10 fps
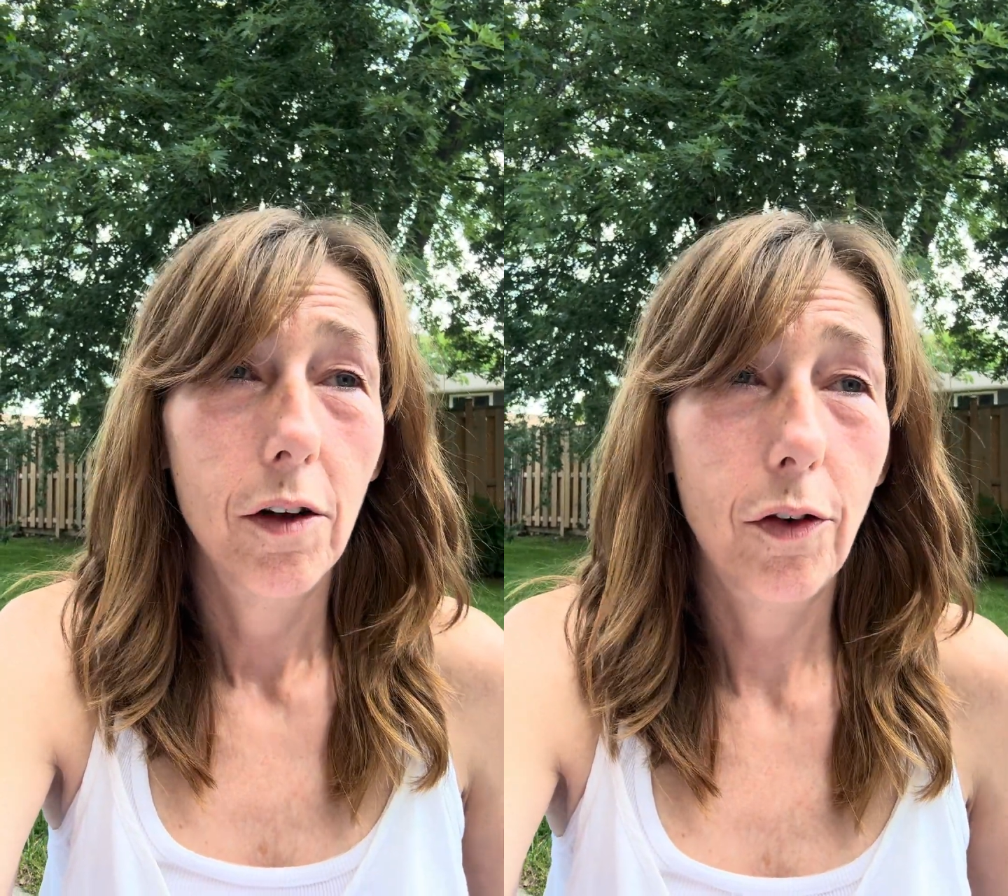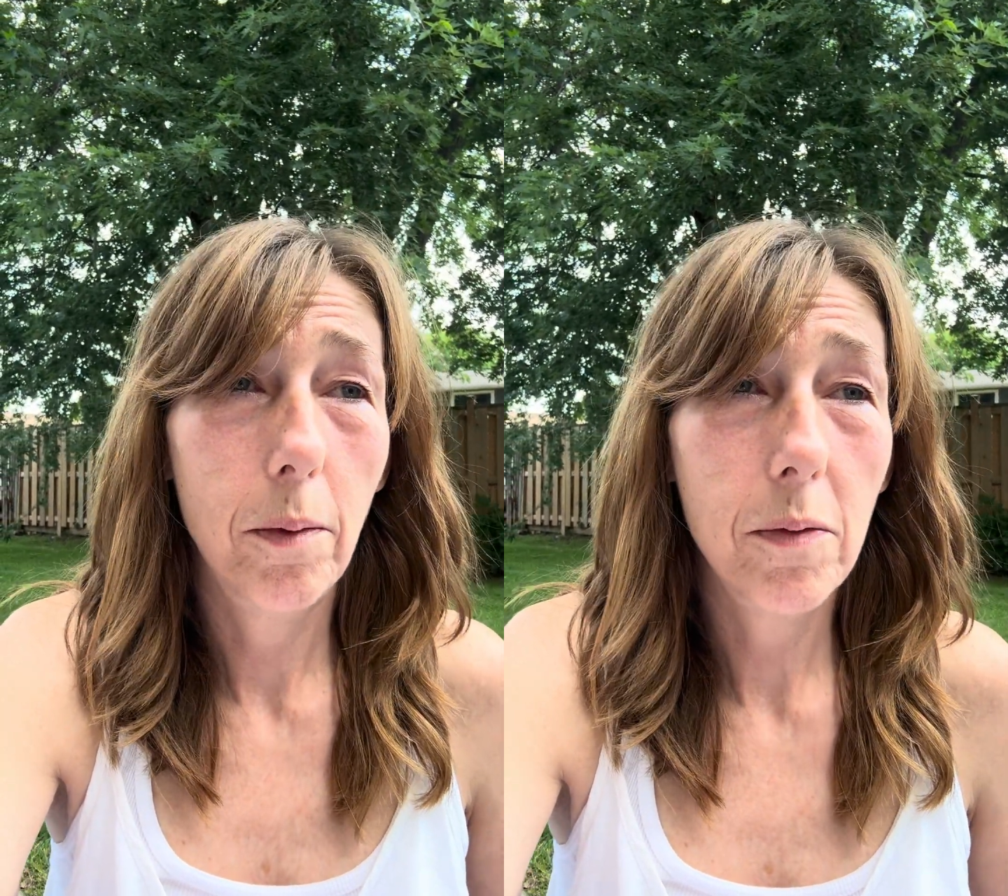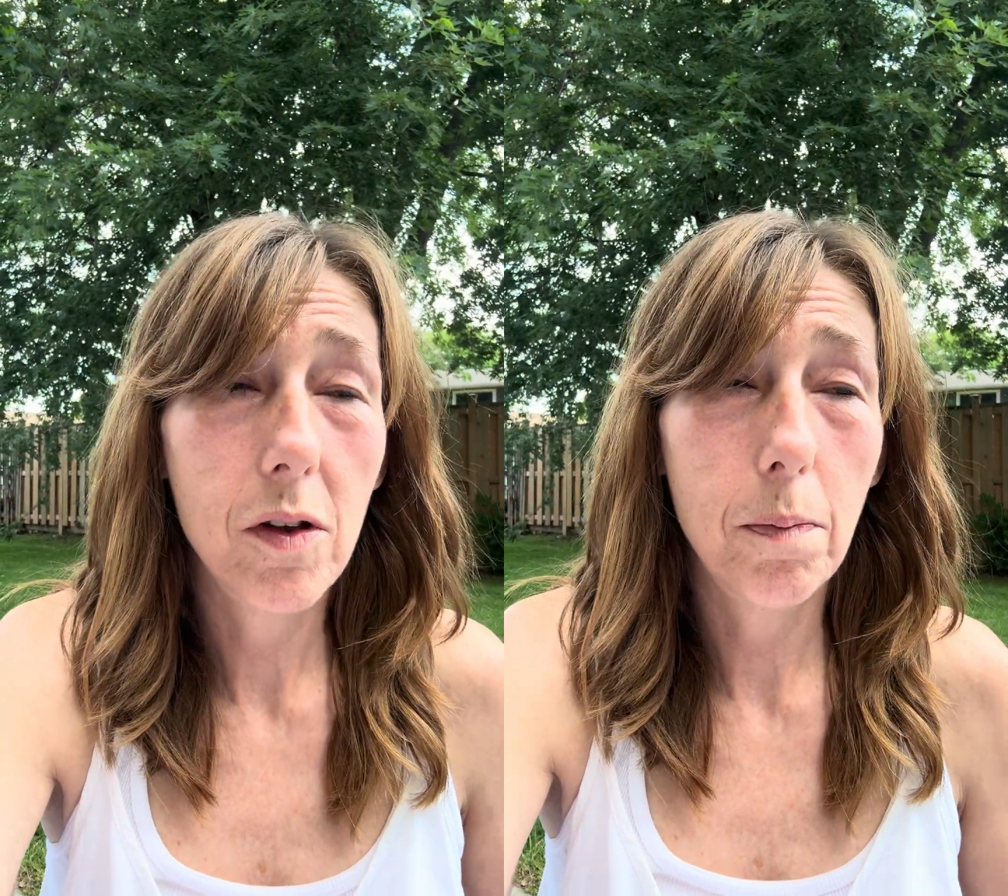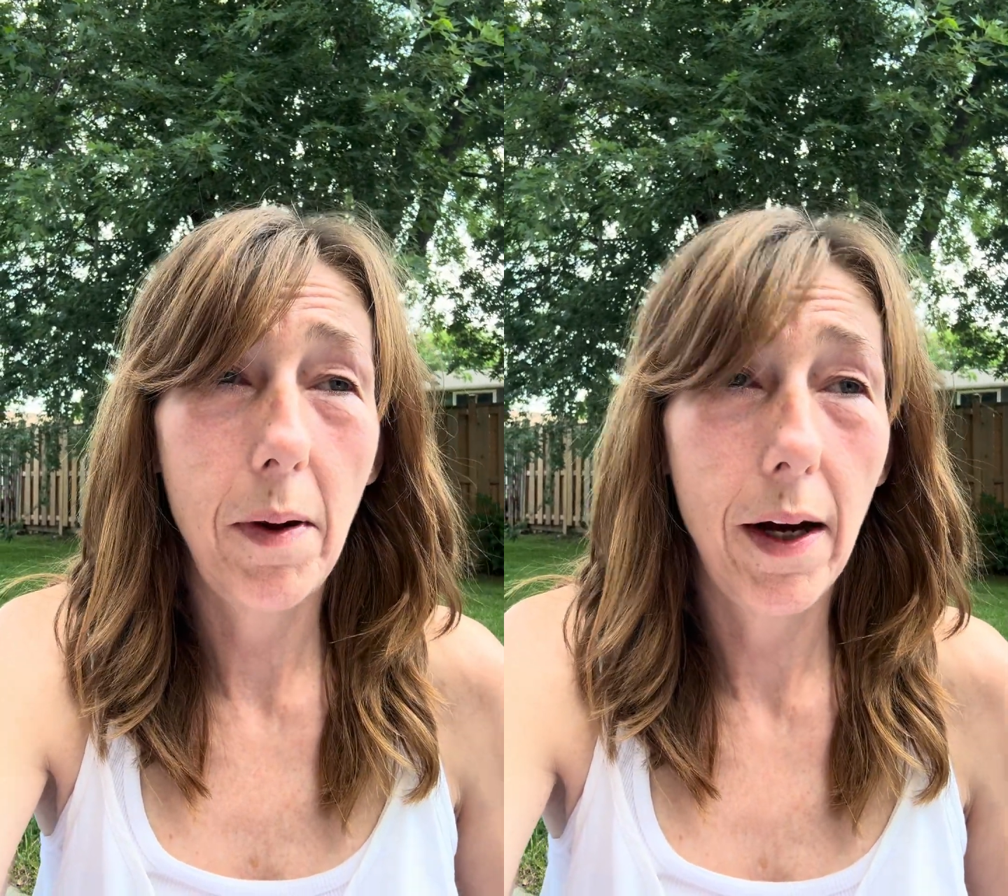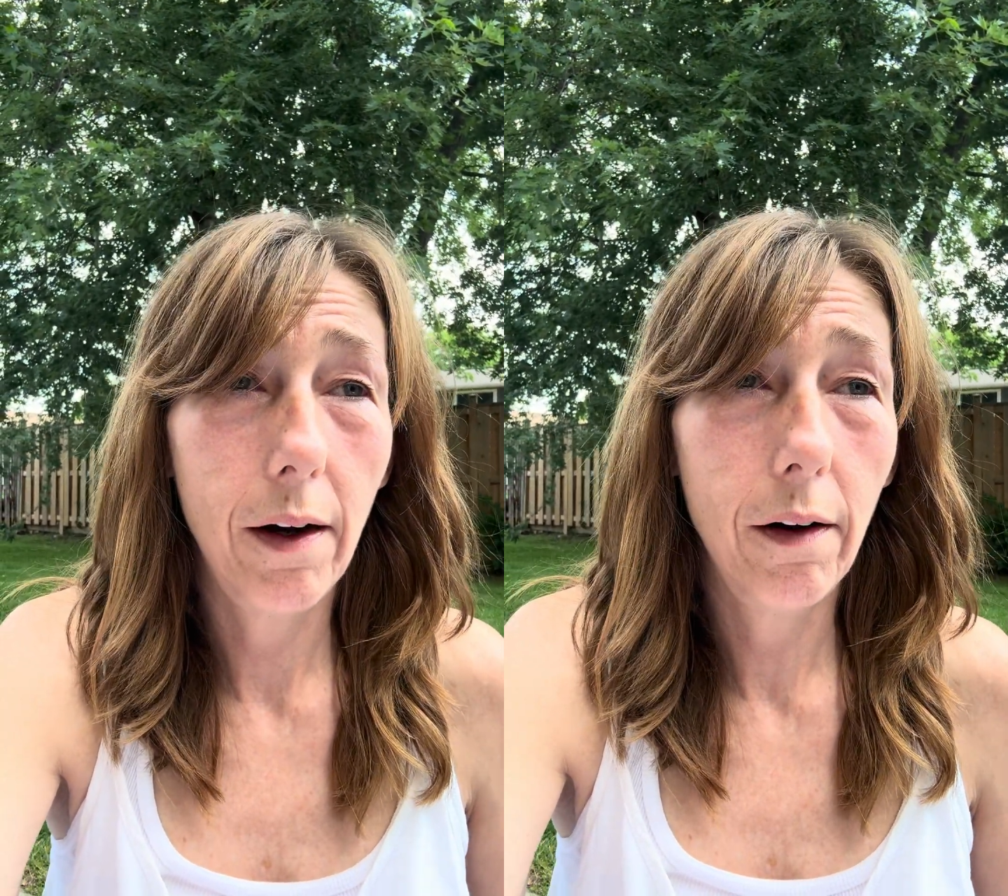From
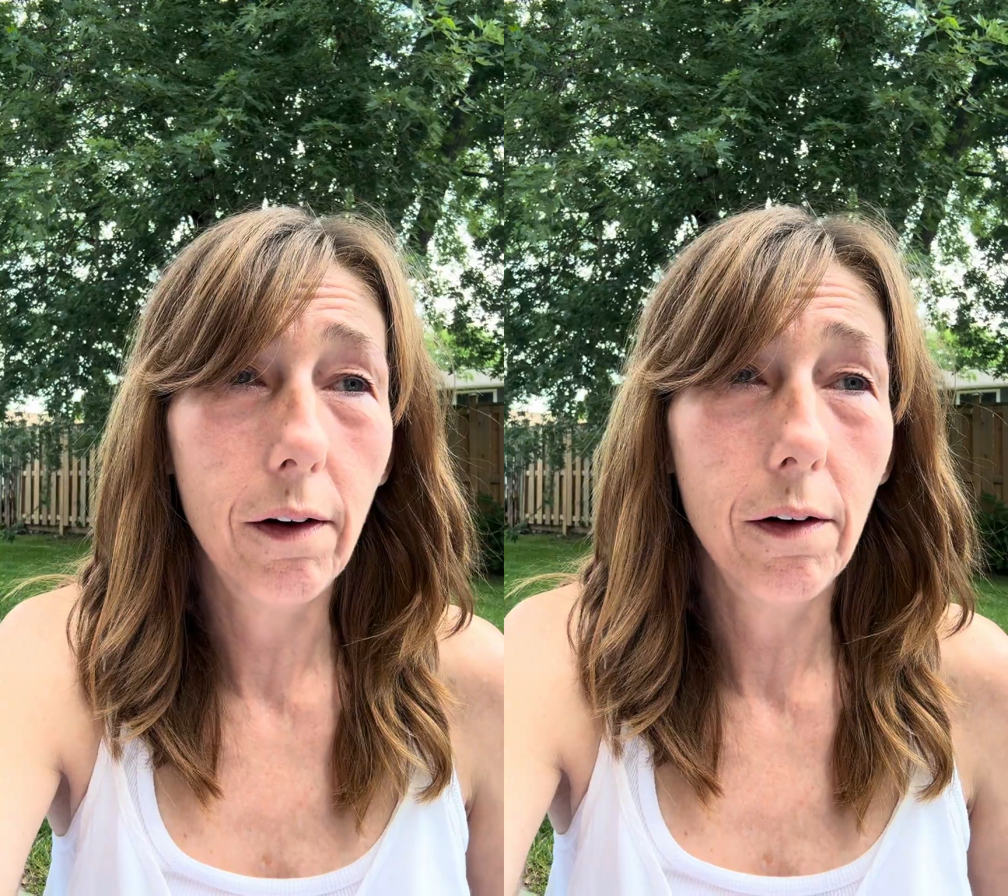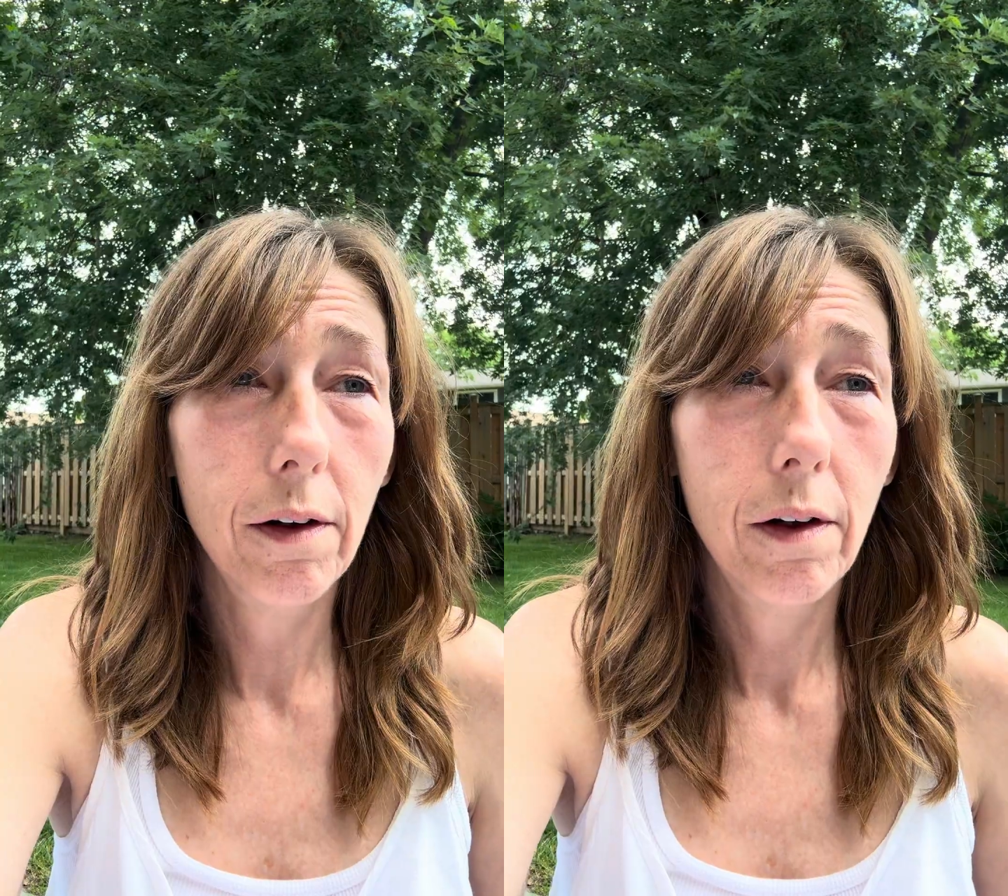Spare